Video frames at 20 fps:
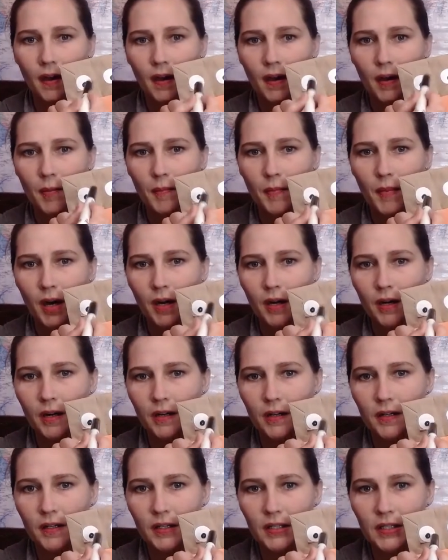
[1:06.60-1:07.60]
a
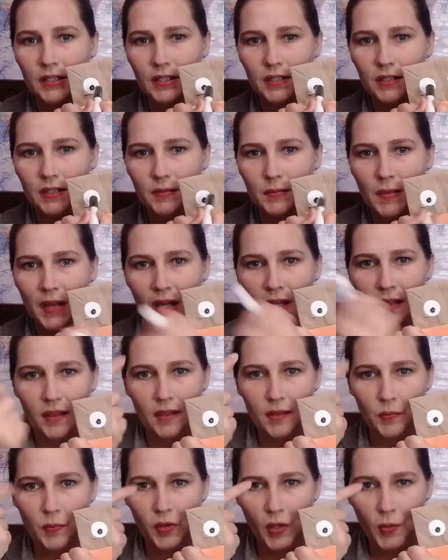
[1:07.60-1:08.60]
marker to make
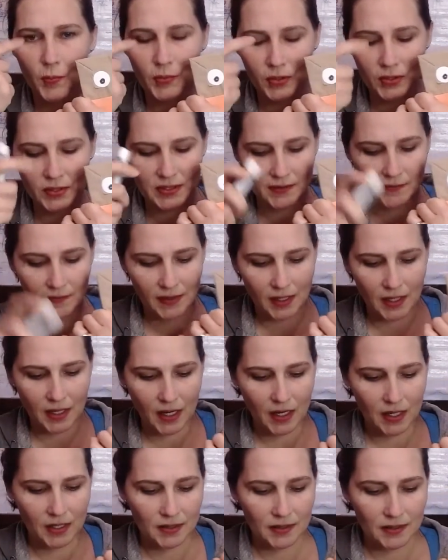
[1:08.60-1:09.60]
the pupils of the
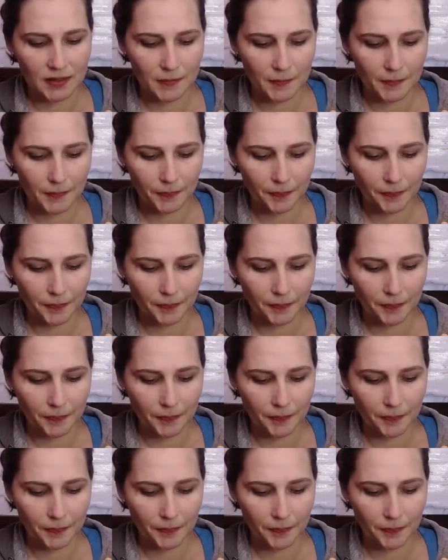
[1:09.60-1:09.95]
eyes.